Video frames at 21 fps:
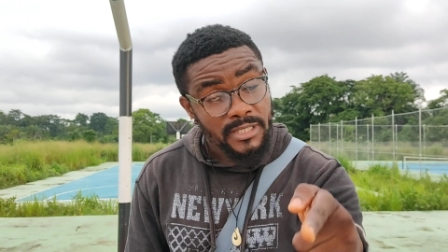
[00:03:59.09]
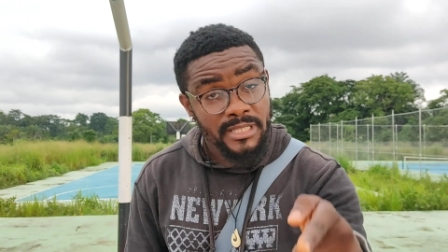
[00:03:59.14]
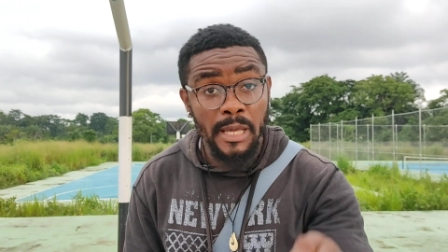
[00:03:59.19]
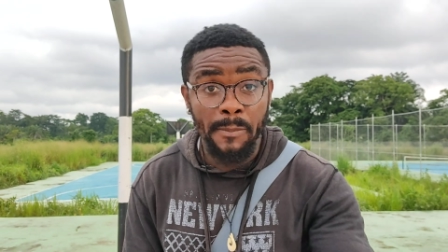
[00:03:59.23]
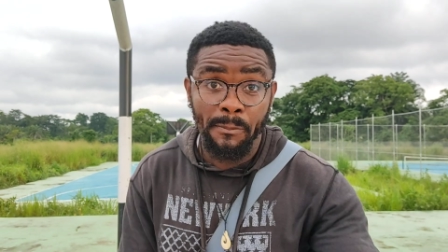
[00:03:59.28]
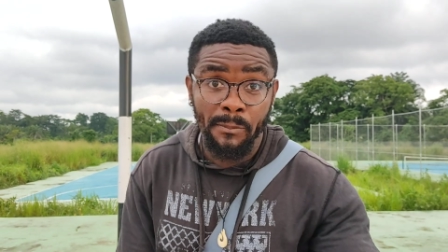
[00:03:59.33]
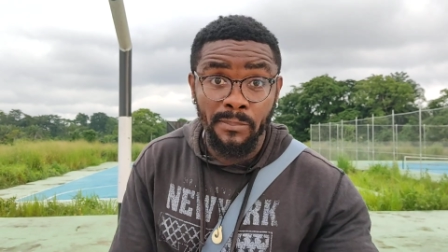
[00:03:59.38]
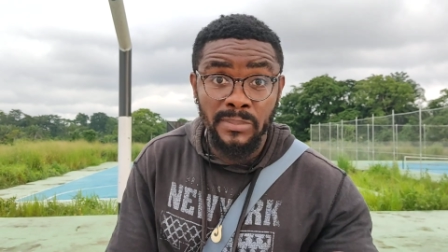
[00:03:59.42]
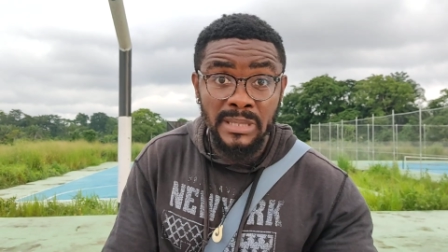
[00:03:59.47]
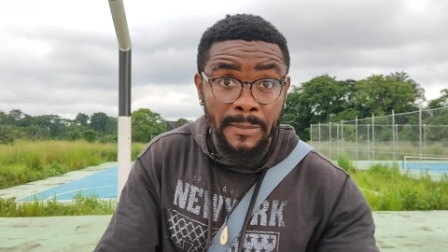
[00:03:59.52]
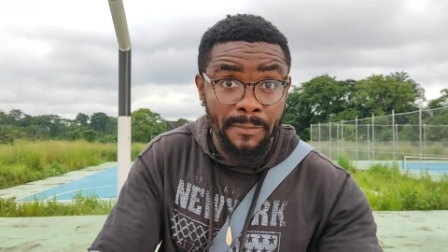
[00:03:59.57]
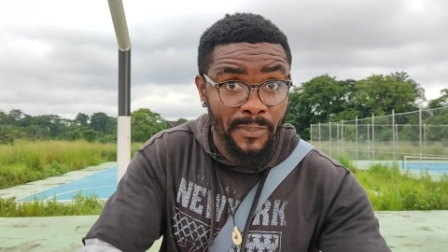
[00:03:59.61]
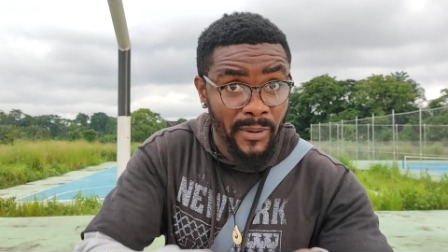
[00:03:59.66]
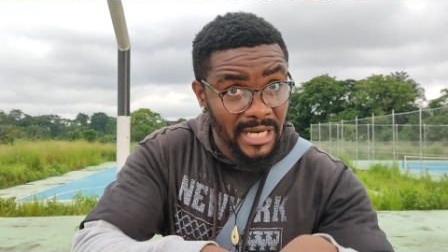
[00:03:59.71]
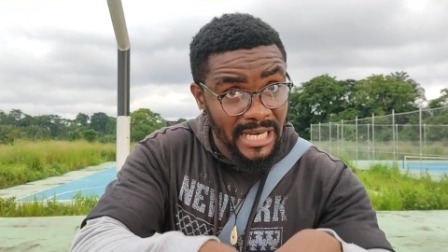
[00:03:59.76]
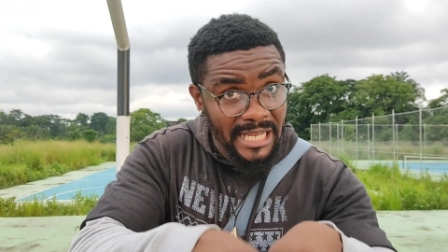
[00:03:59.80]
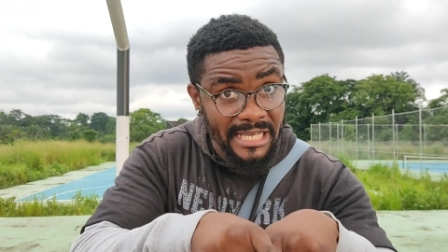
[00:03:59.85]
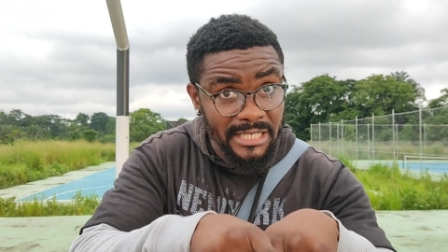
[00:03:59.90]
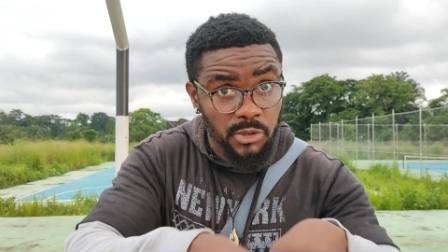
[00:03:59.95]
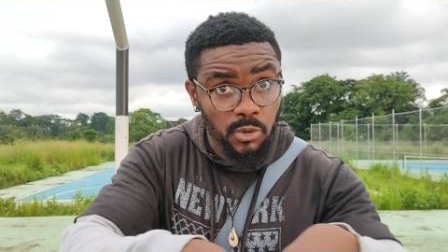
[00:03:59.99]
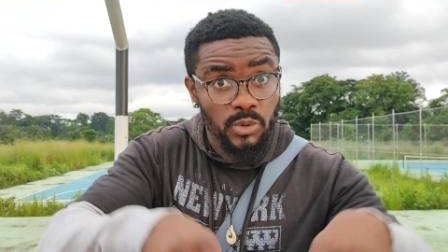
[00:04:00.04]
The, the
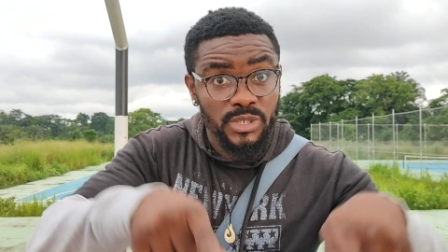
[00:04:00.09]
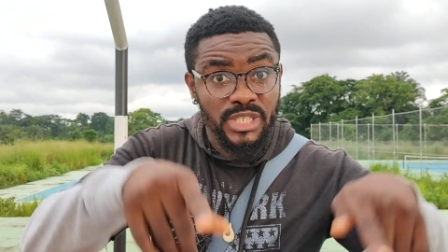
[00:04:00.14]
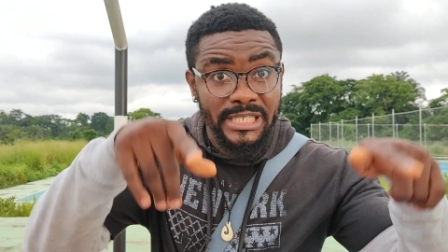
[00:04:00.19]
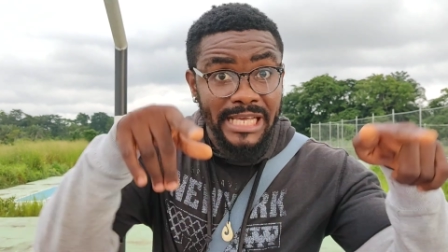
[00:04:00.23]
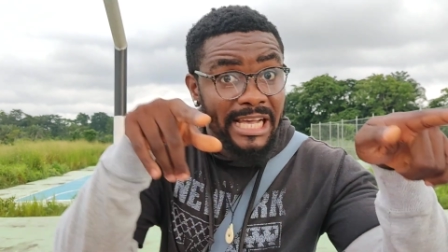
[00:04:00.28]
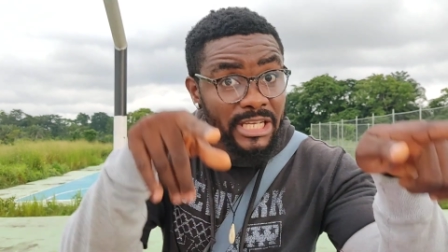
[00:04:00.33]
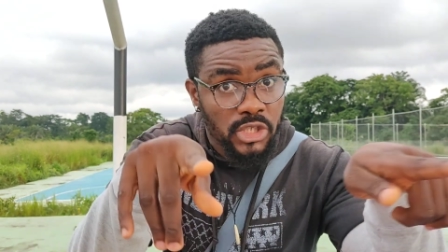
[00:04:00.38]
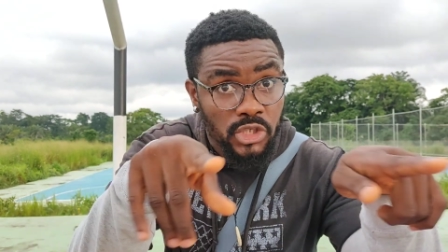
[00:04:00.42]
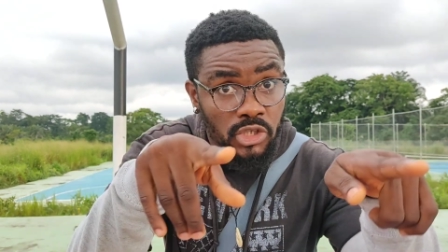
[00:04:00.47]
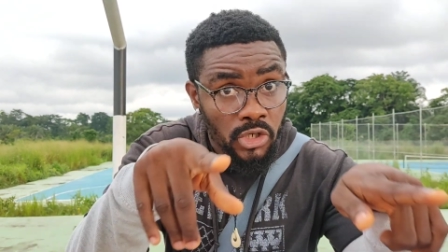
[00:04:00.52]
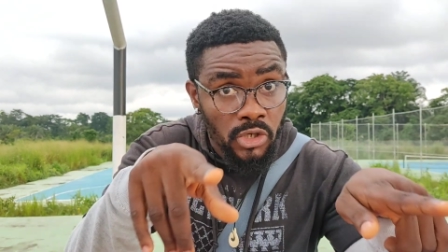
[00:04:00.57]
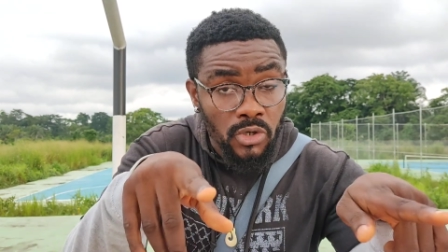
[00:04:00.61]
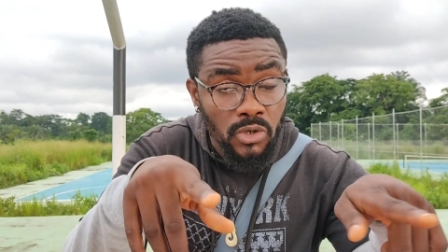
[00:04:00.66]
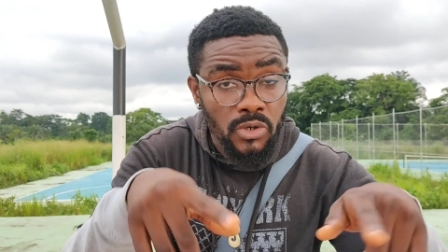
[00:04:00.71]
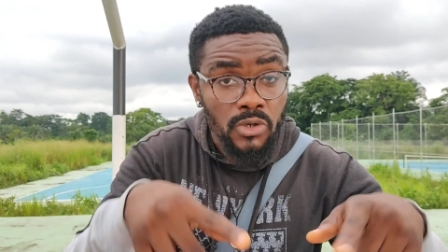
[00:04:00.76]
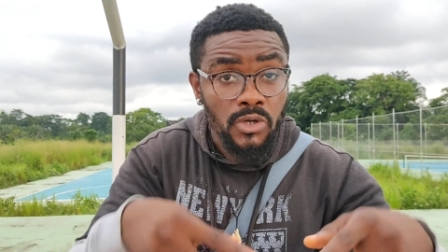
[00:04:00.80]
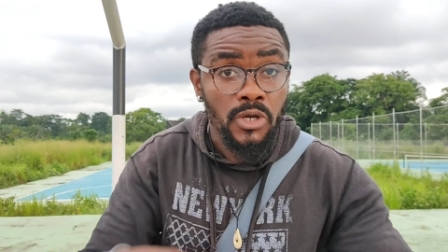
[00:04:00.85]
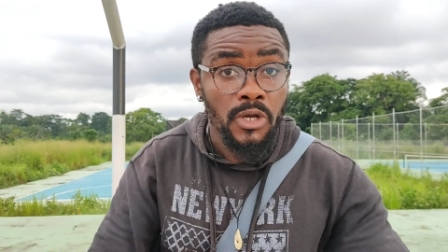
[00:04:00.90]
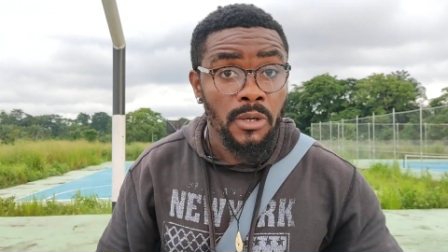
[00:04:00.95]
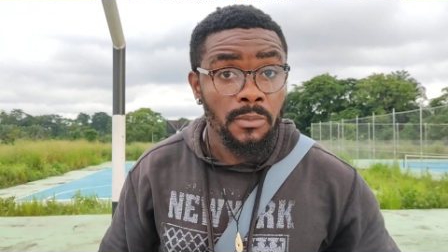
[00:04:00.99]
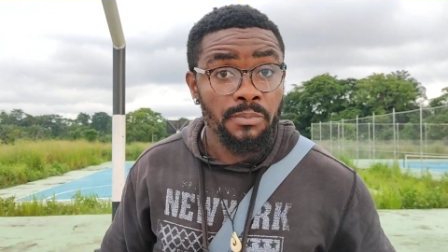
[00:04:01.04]
police will chase
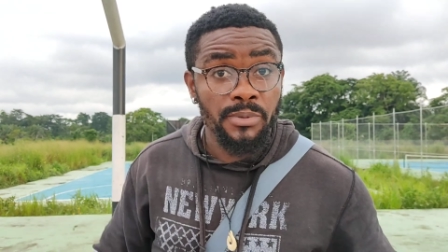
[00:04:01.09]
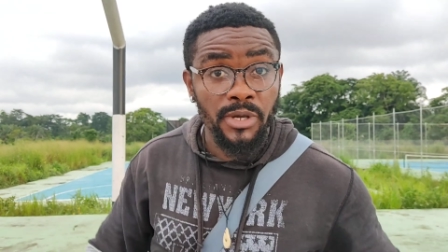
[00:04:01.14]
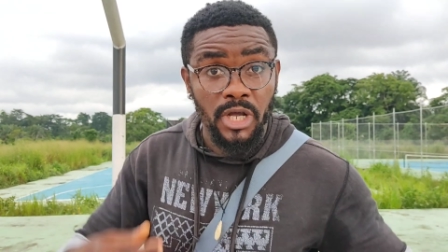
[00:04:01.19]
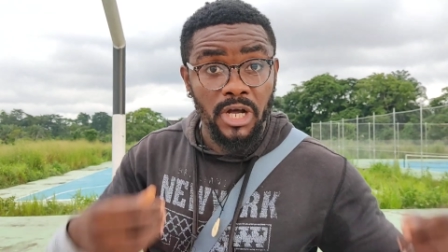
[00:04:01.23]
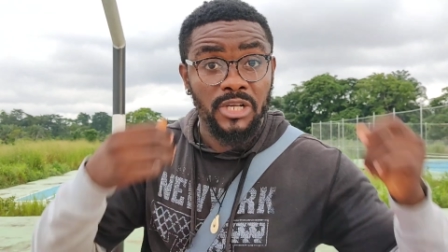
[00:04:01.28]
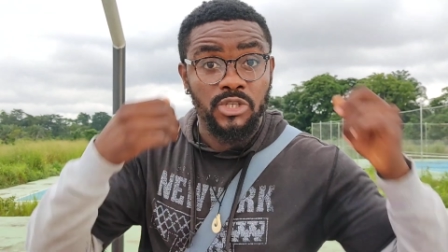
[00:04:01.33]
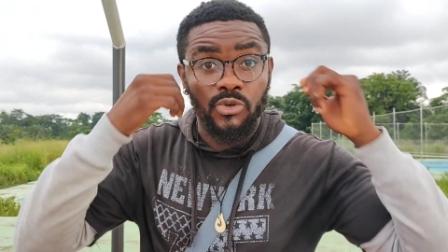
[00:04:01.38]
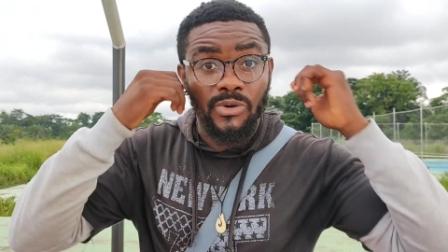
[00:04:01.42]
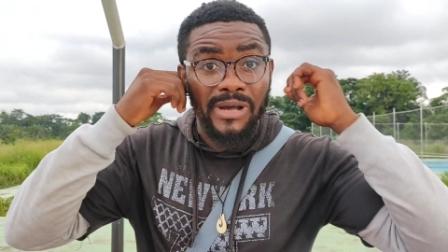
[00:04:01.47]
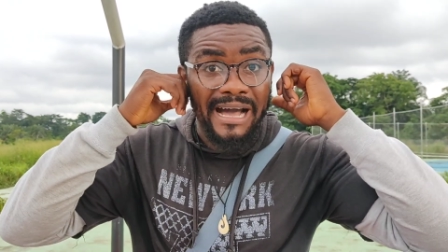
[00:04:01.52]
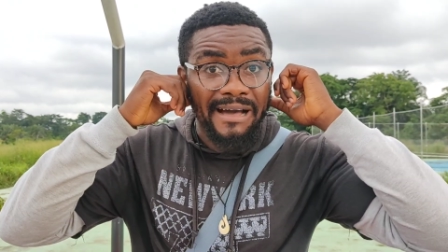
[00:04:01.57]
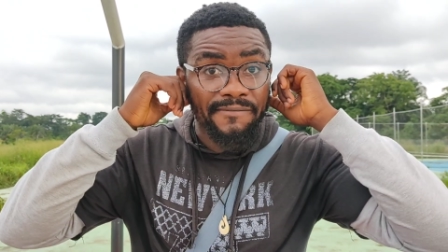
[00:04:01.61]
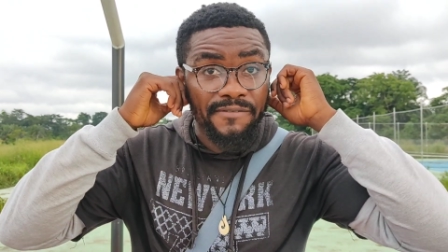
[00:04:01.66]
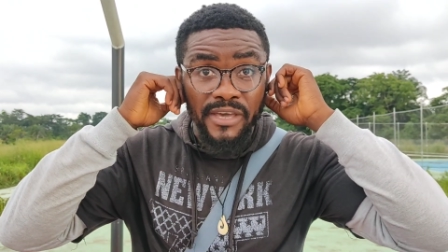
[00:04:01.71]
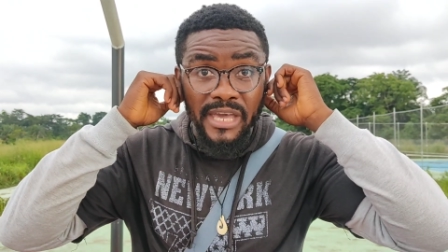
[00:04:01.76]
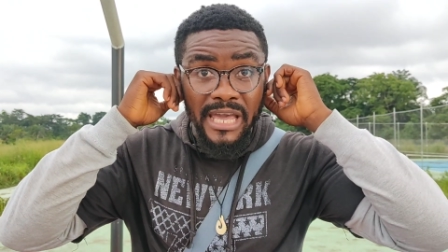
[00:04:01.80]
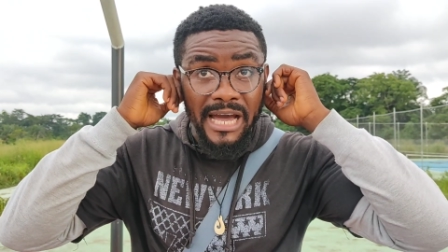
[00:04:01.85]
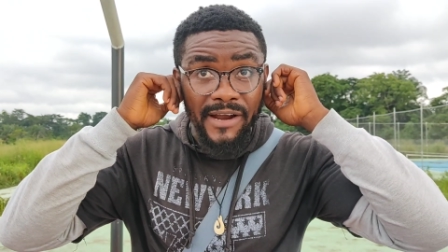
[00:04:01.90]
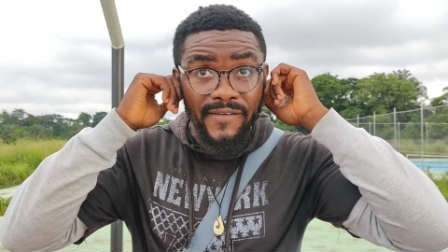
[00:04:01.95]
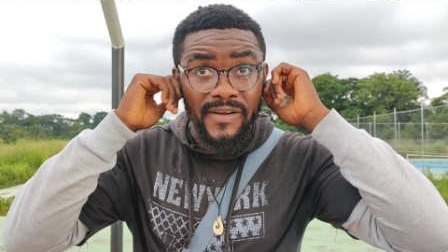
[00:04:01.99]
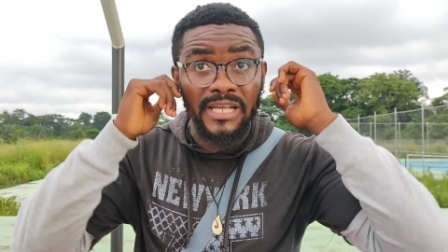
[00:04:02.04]
you because you have
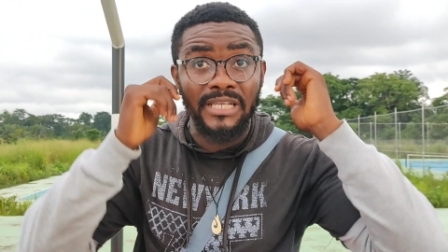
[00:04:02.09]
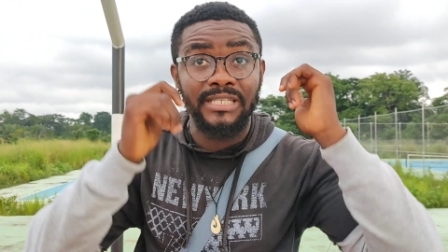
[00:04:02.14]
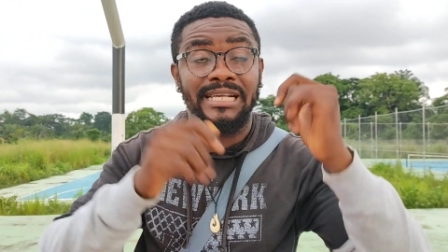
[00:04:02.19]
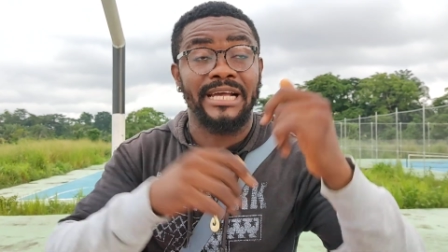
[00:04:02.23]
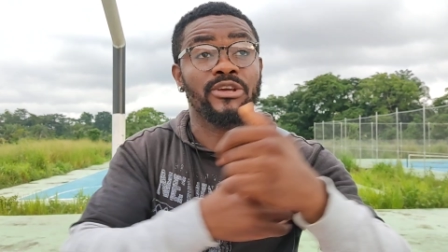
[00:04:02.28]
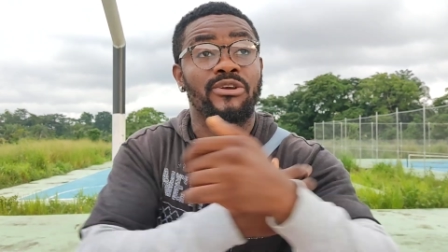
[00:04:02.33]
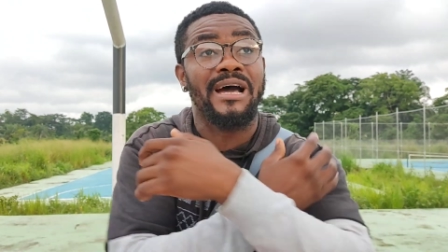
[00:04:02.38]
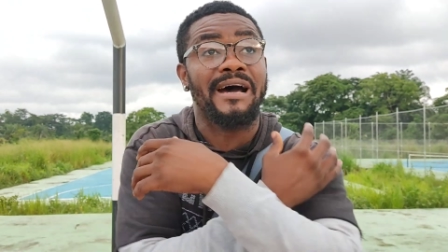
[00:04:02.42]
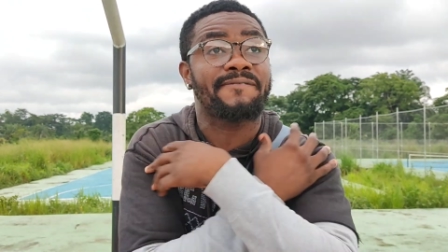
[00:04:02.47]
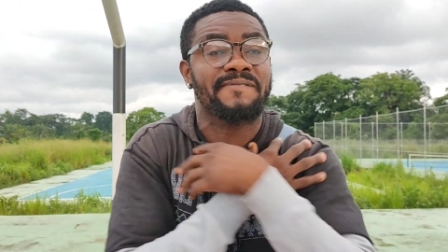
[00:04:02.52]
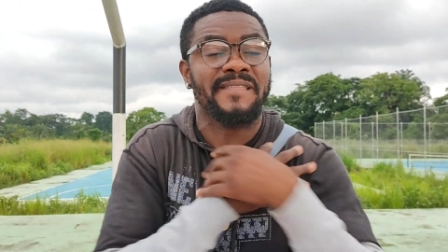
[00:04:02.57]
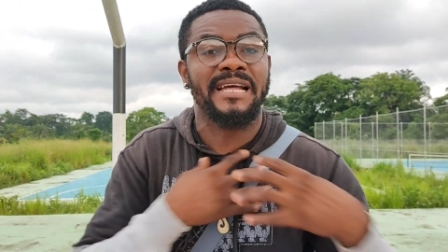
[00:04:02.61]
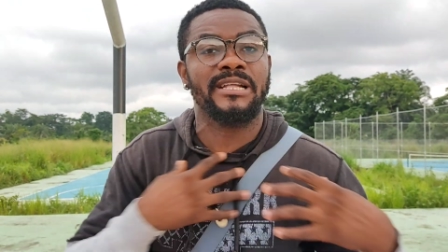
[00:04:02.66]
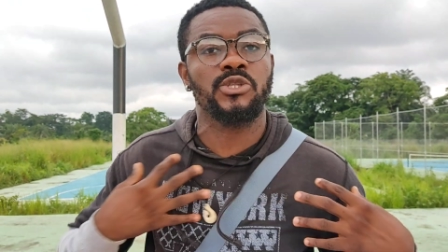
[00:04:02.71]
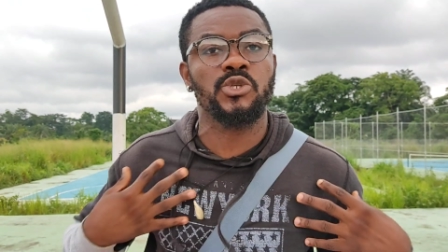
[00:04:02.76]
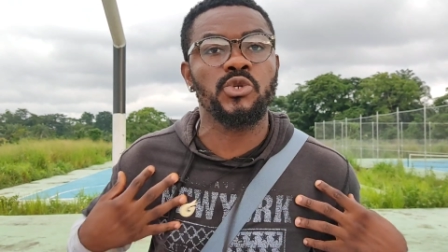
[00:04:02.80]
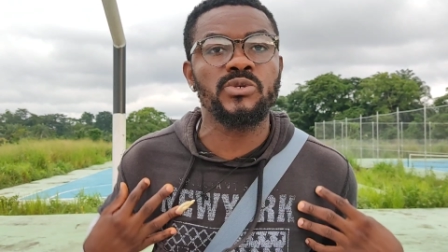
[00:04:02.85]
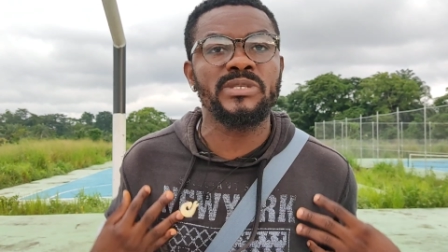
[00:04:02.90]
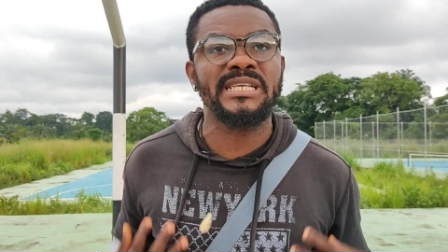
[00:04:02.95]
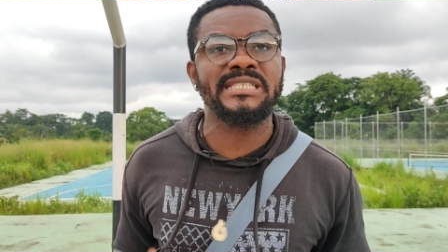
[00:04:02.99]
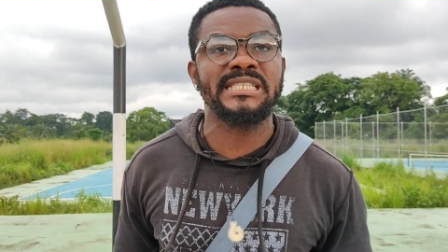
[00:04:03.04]
earrings and you have tattoos.